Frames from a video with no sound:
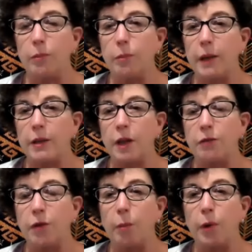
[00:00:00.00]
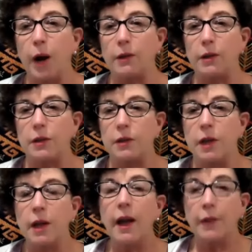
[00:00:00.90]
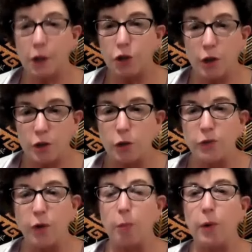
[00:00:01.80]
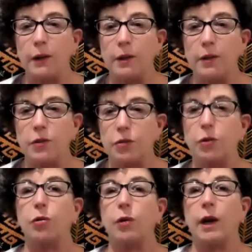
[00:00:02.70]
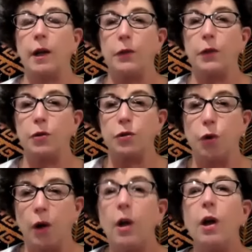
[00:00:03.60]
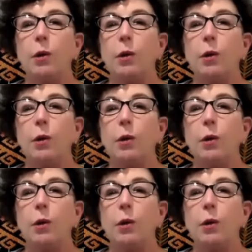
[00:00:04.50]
based on farm practices and adjust those farm practices to create a healthier soil,